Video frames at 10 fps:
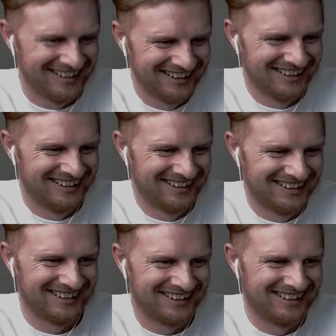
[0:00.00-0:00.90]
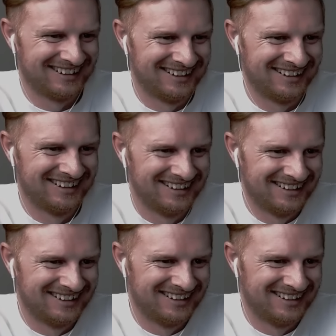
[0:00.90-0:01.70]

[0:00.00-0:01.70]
(silence)